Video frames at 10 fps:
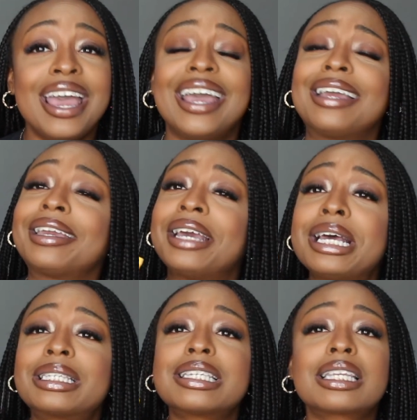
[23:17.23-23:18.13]
And
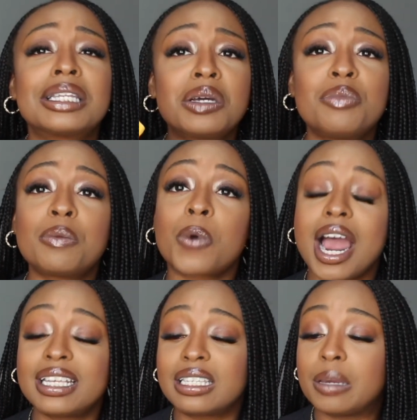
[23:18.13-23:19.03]
yes, it's a little bit
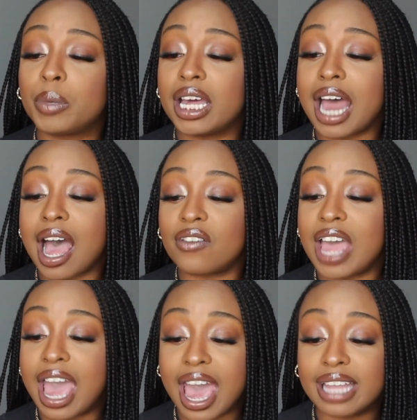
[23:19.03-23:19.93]
pricey, but I've
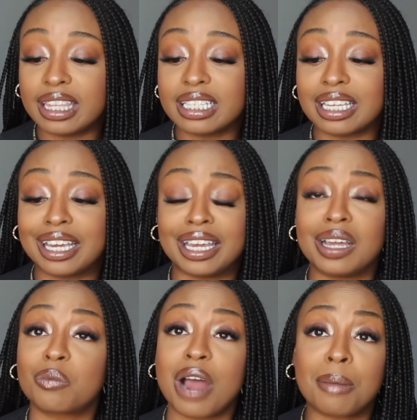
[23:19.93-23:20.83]
had this
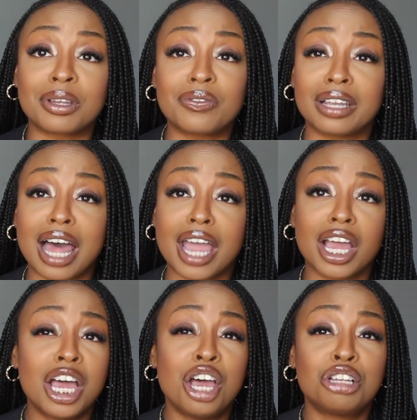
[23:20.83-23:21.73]
again probably for like
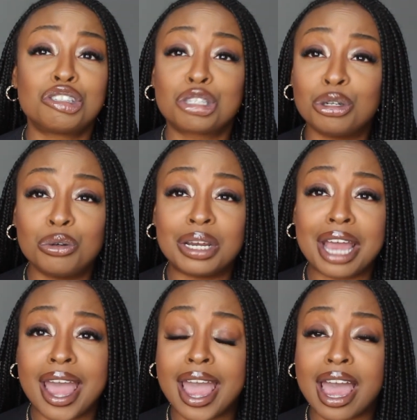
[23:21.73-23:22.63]

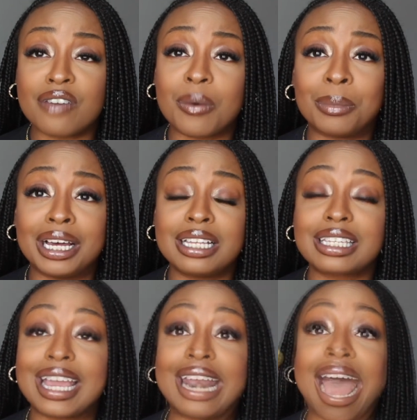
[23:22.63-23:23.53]
2.5
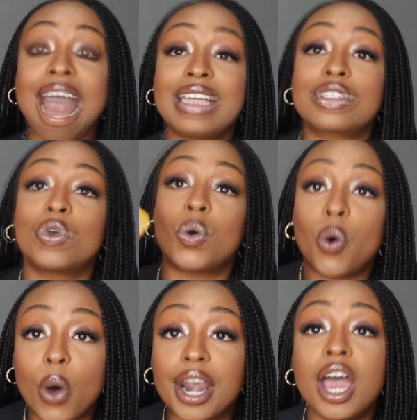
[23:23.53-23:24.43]
months, and it's
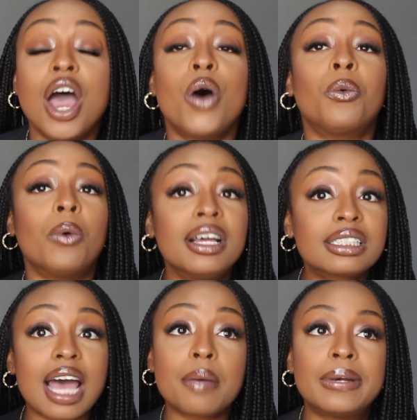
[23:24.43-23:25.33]
on. Once
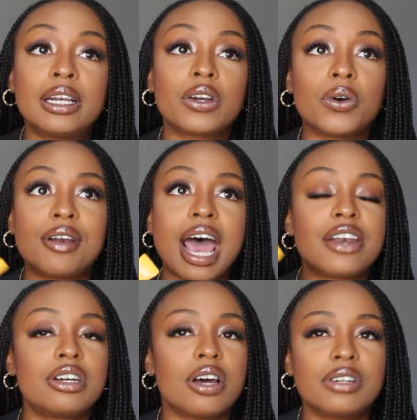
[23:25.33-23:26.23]
I put it on,
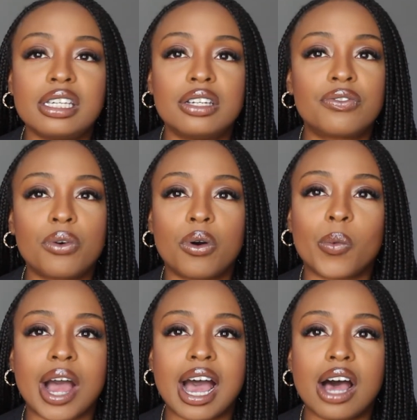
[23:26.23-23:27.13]
I don't need it for a
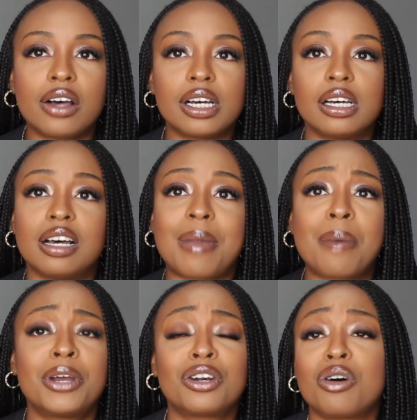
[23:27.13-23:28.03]
while. I
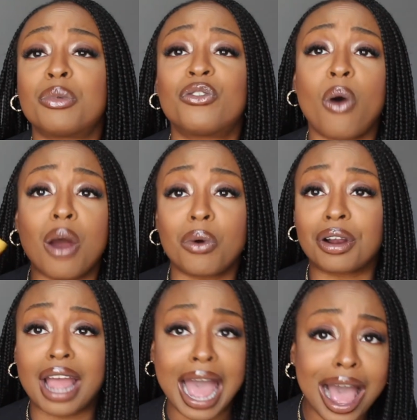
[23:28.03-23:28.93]
put it on before I
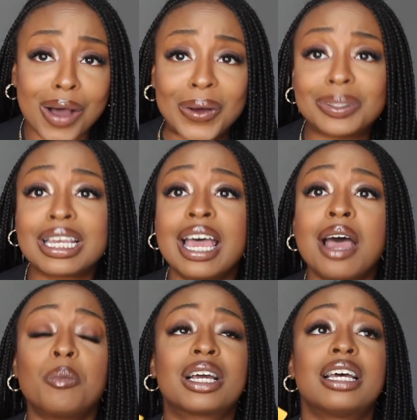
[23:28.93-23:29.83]
work out
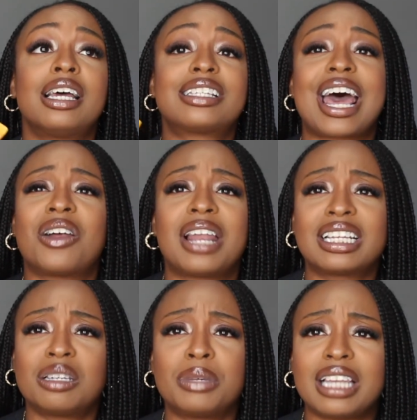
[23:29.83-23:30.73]
because I don't
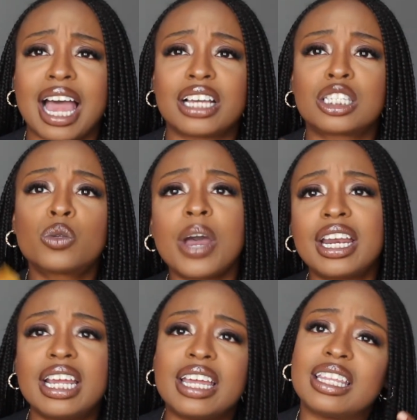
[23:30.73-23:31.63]
like to be like
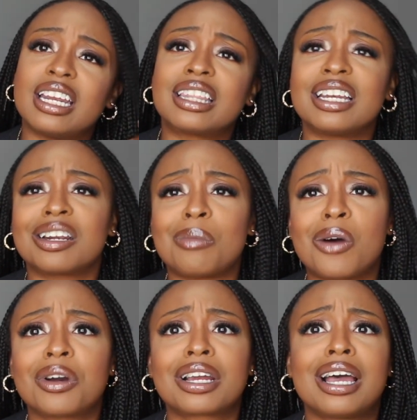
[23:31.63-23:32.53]
sweaty and then at the end of my
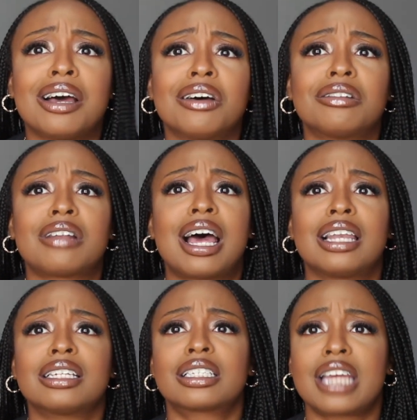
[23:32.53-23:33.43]
workout I
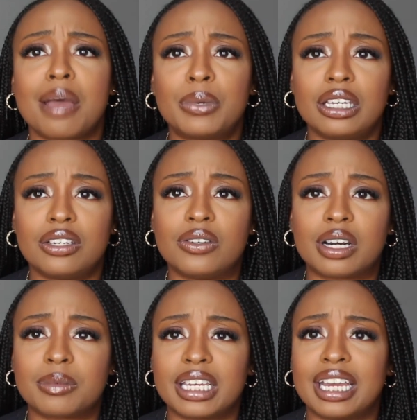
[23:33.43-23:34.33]
look chappy, you know
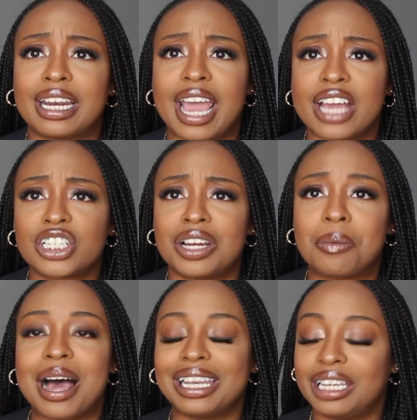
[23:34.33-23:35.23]
what I'm saying, and ashy
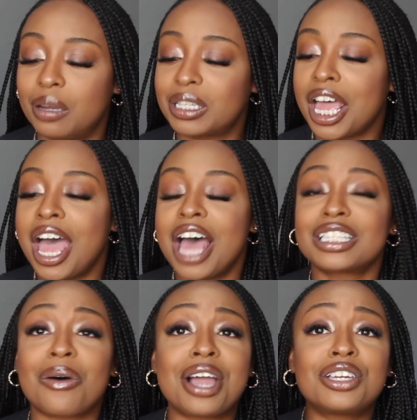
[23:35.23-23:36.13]
on my lips.
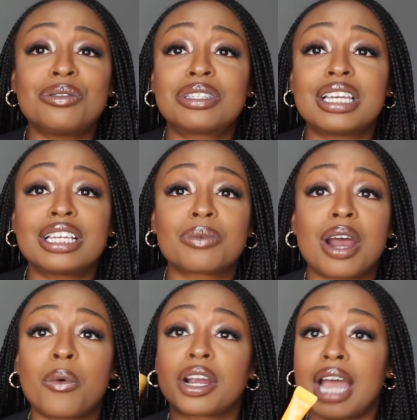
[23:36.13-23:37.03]
So I use this when
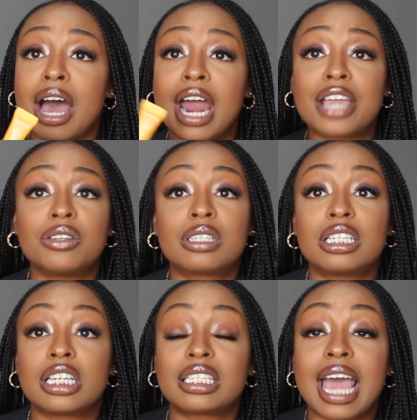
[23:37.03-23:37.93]
I work out. I use
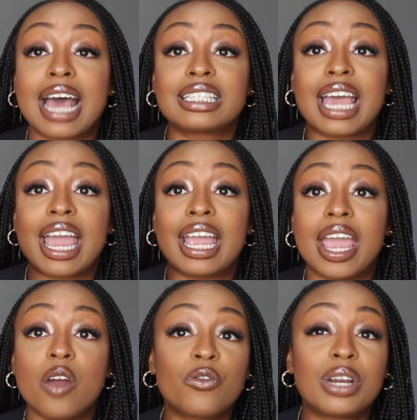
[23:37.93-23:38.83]
this just as a
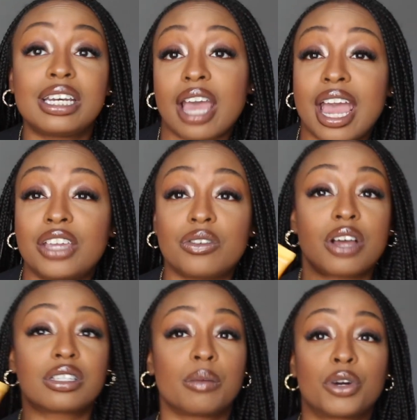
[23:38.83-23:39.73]
everyday, you
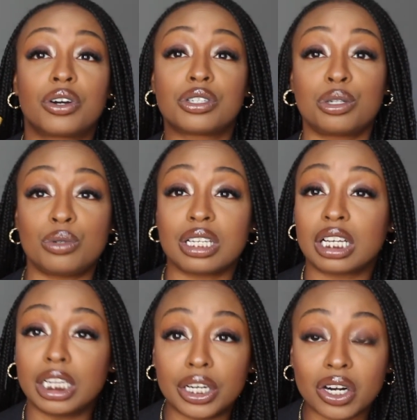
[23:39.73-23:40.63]
know, some girls use a
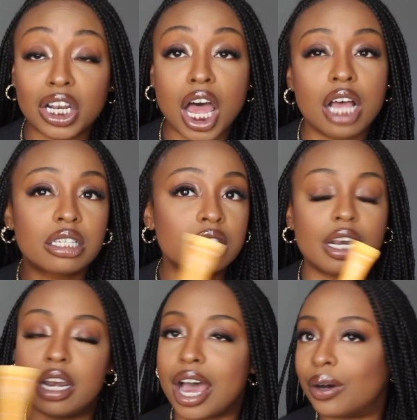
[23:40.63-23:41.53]
clear gloss.
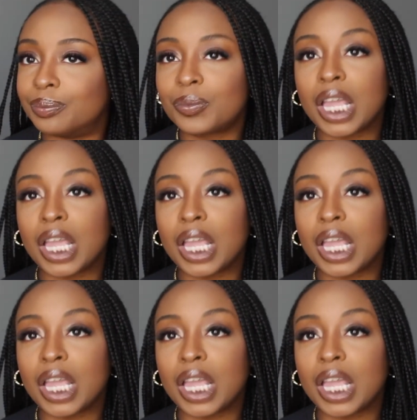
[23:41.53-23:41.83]
No,